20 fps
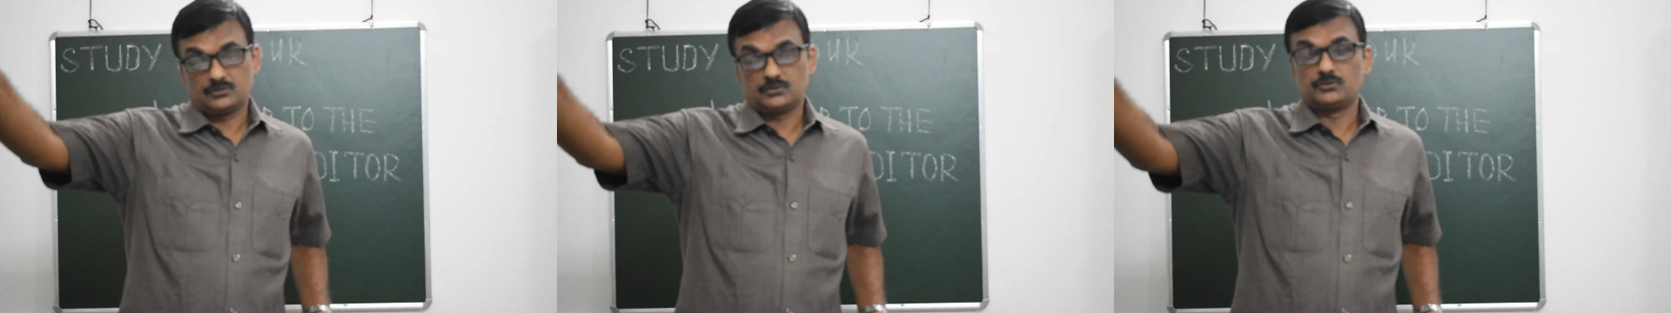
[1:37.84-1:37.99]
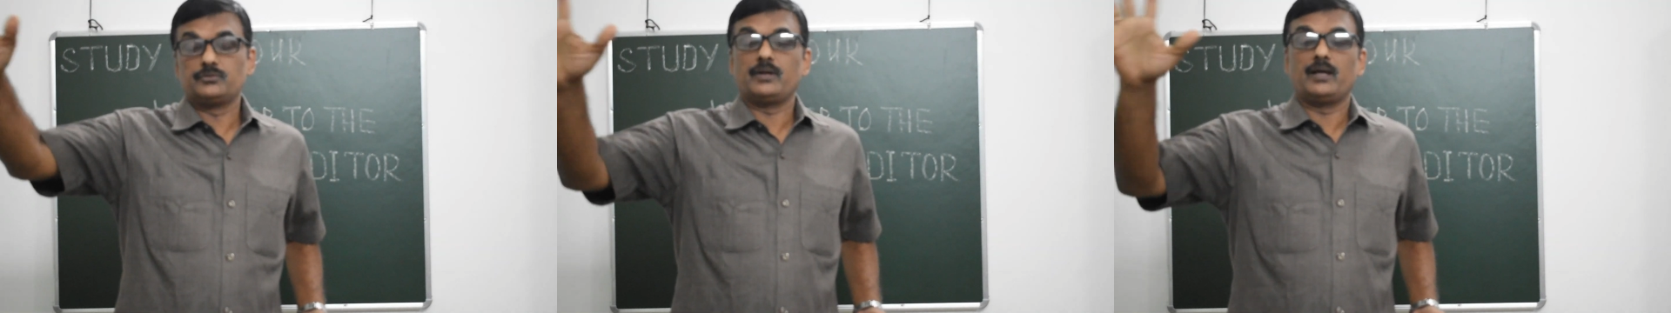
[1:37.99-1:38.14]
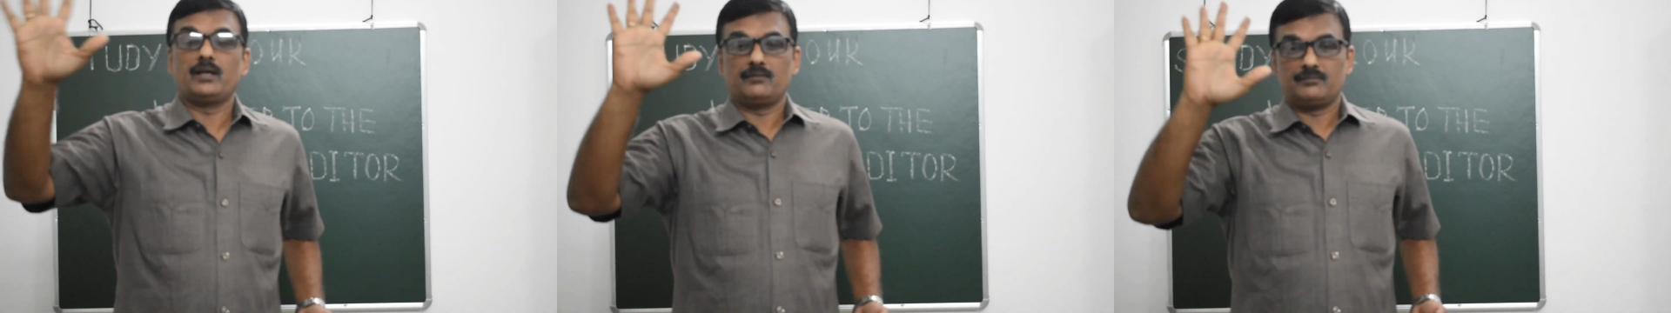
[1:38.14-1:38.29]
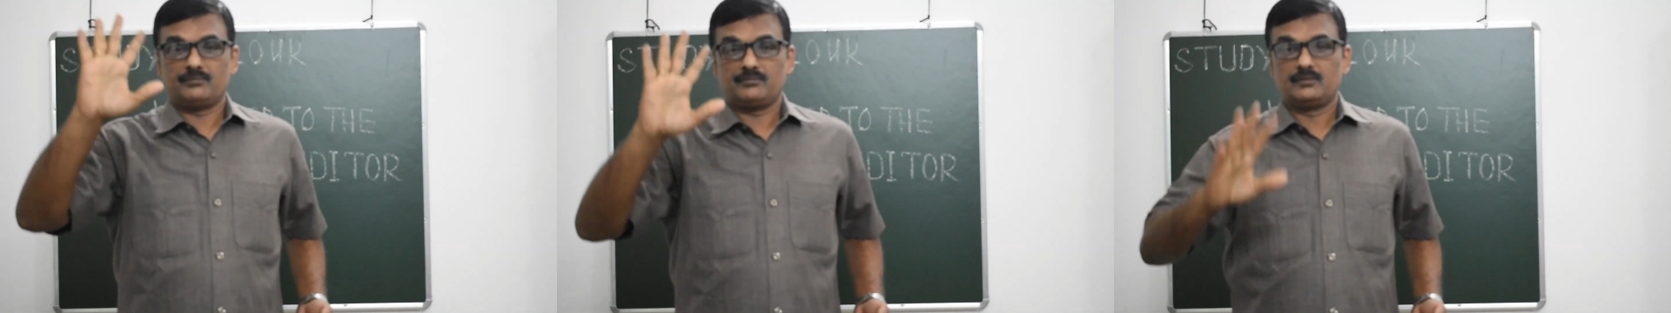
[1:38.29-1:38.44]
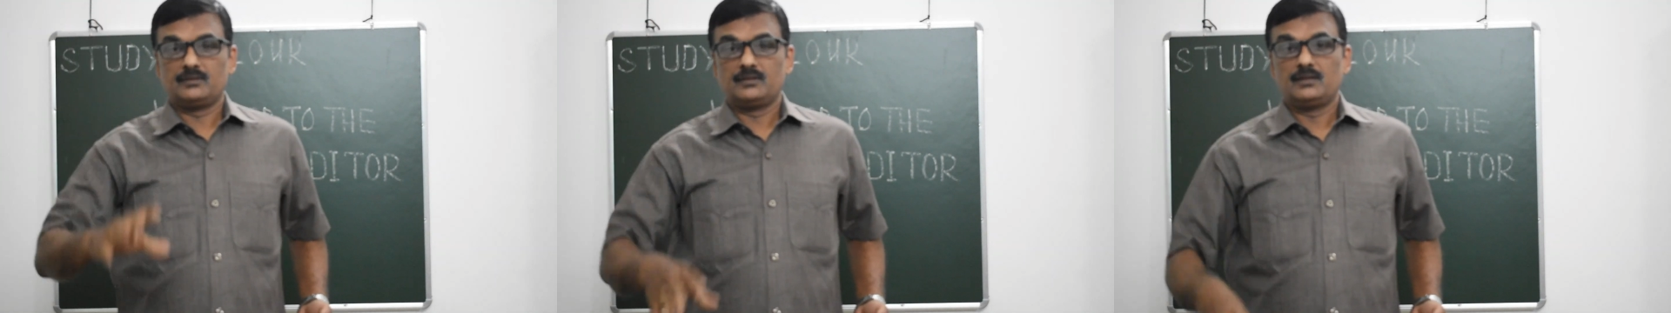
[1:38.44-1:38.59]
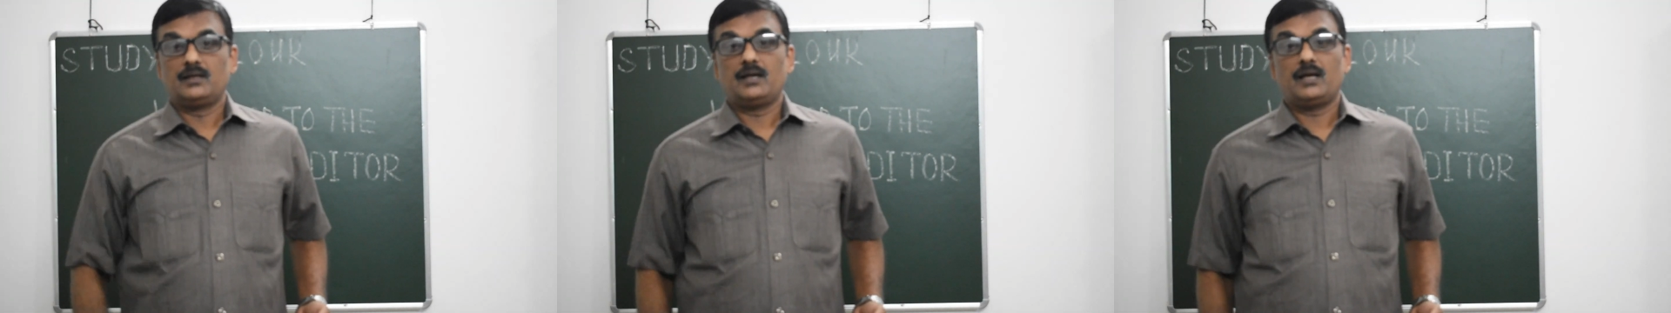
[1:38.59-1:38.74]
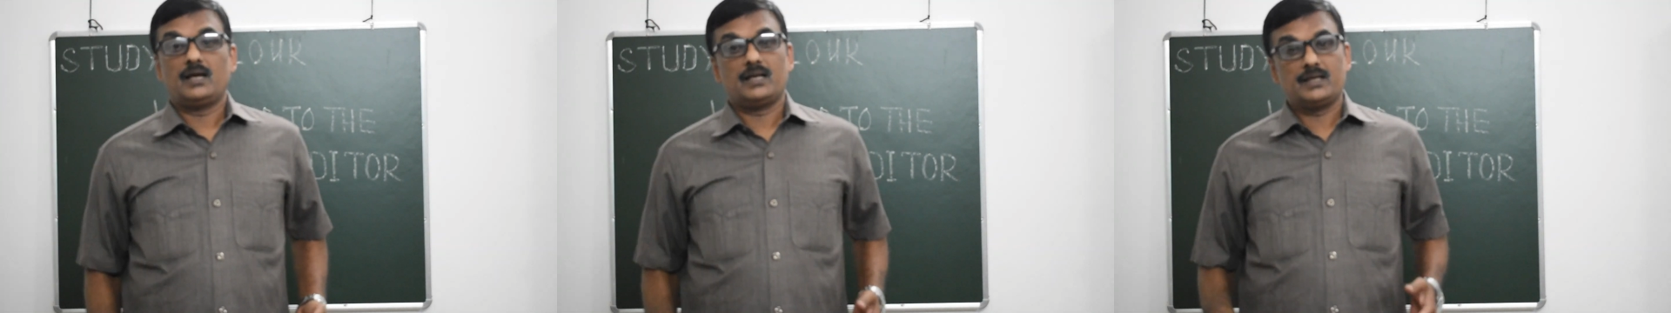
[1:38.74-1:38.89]
12
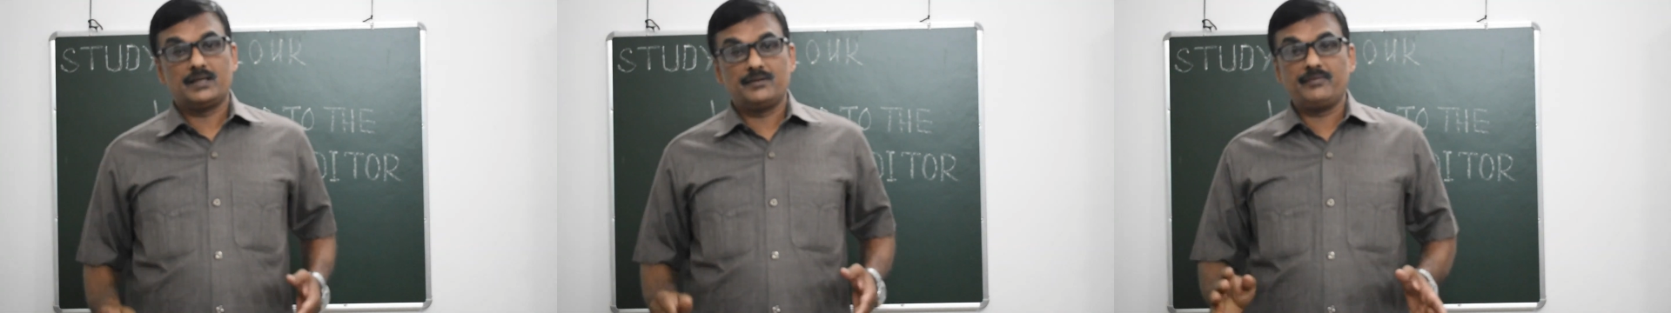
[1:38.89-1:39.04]
and